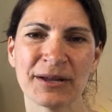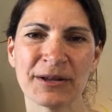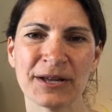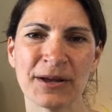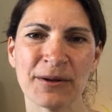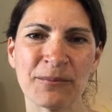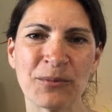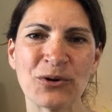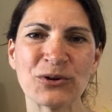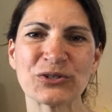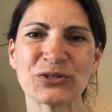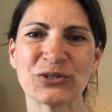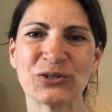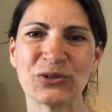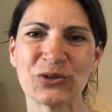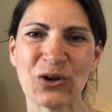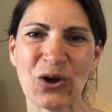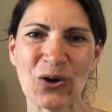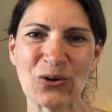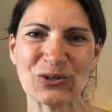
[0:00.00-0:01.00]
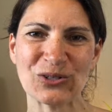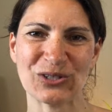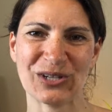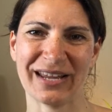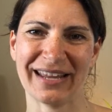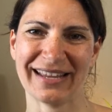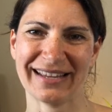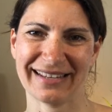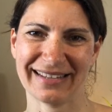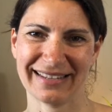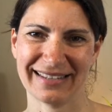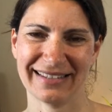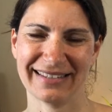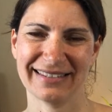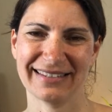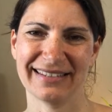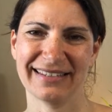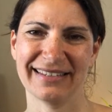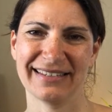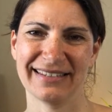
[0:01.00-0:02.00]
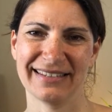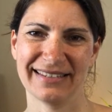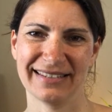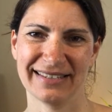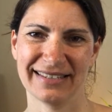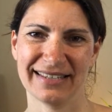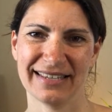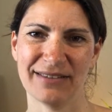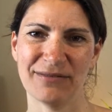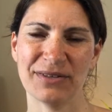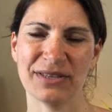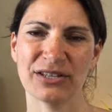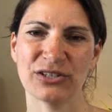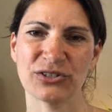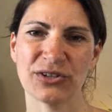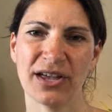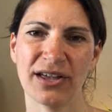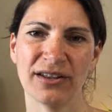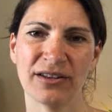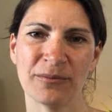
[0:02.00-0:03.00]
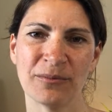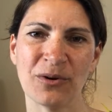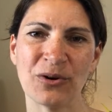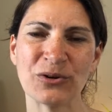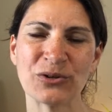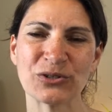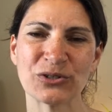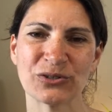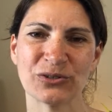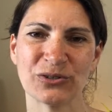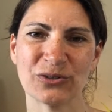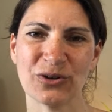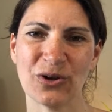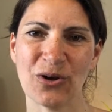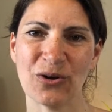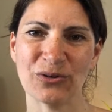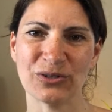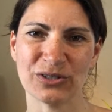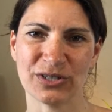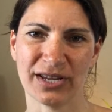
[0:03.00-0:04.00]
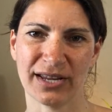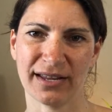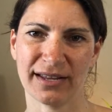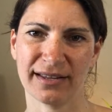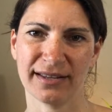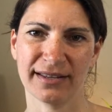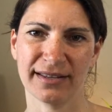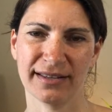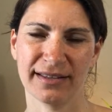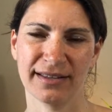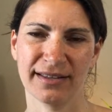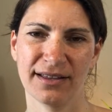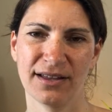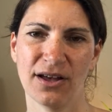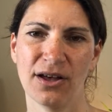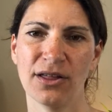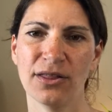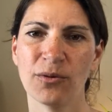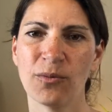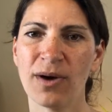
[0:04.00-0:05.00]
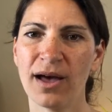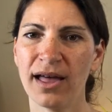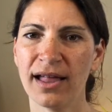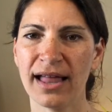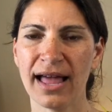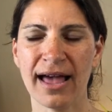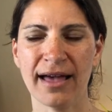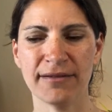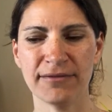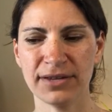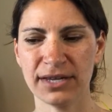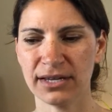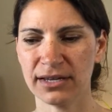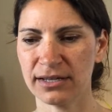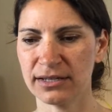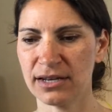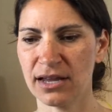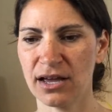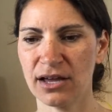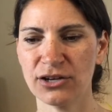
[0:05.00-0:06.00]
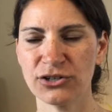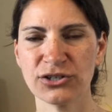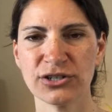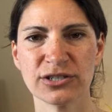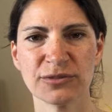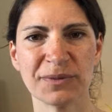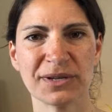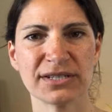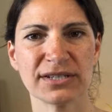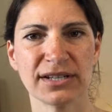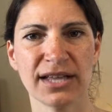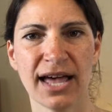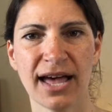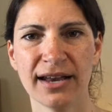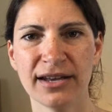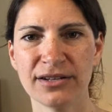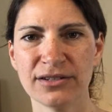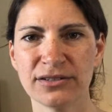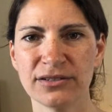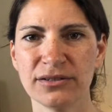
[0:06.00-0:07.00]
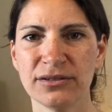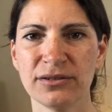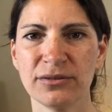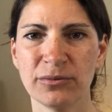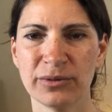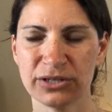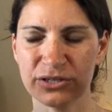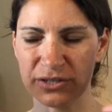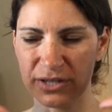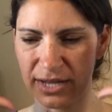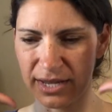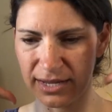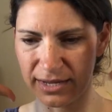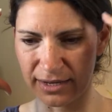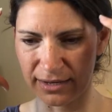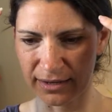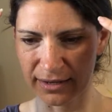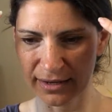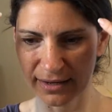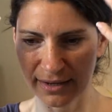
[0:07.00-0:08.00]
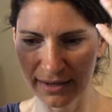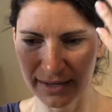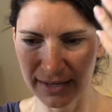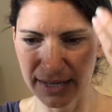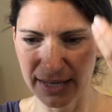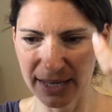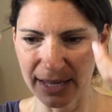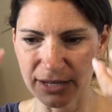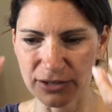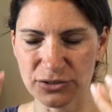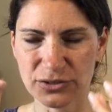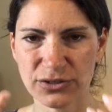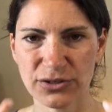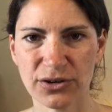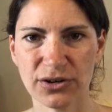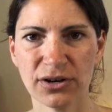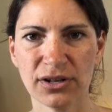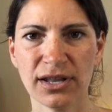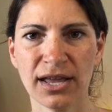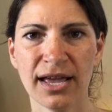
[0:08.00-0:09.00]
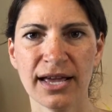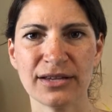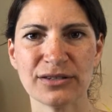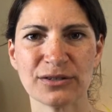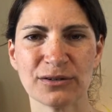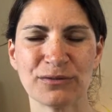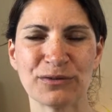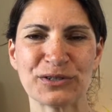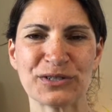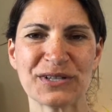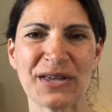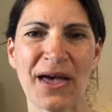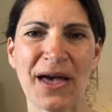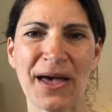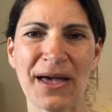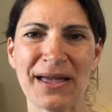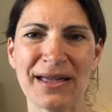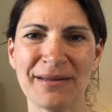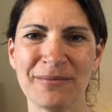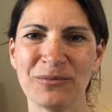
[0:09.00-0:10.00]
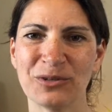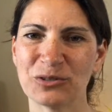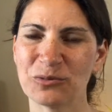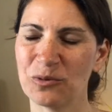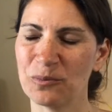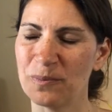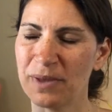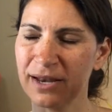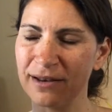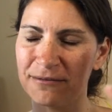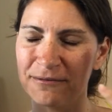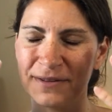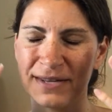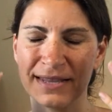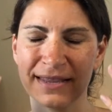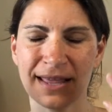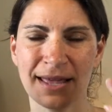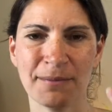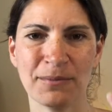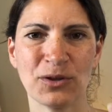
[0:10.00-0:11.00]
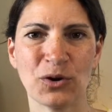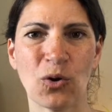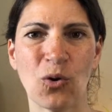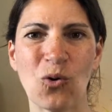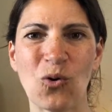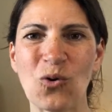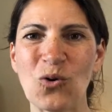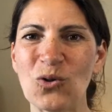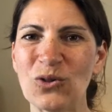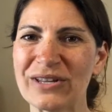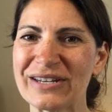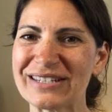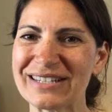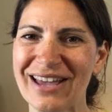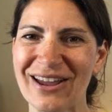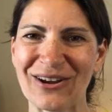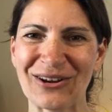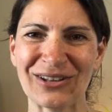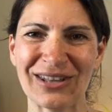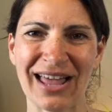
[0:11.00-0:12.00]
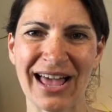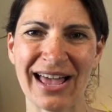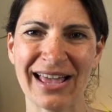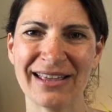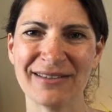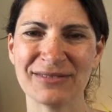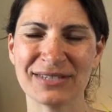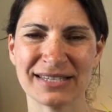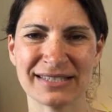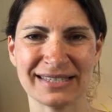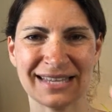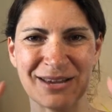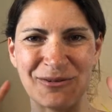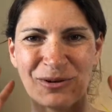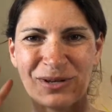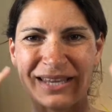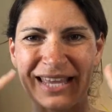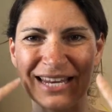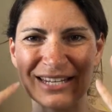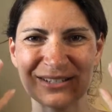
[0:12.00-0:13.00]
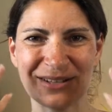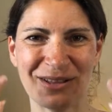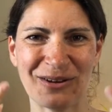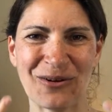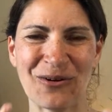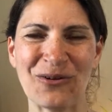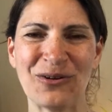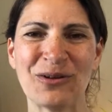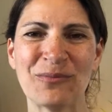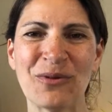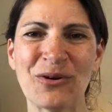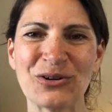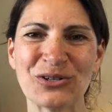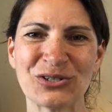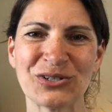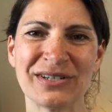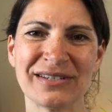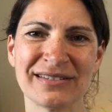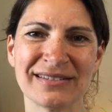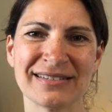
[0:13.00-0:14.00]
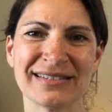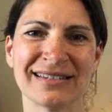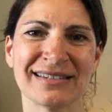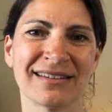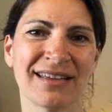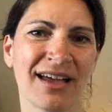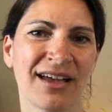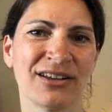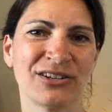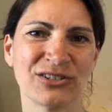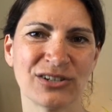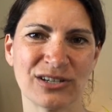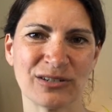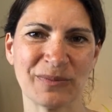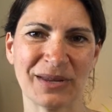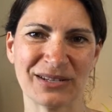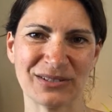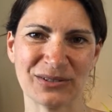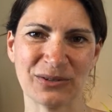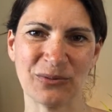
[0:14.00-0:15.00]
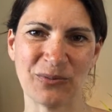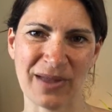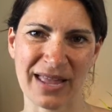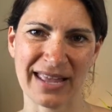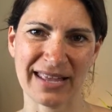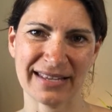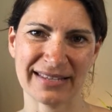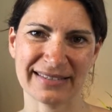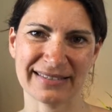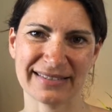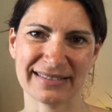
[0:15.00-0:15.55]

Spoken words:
Emotional coaching, giving the child emotional coaching, all the while having a non-judgmental attitude, which they can internalize over time, which will benefit them their whole entire lives as they relate to their own emotions in non-judgmental ways.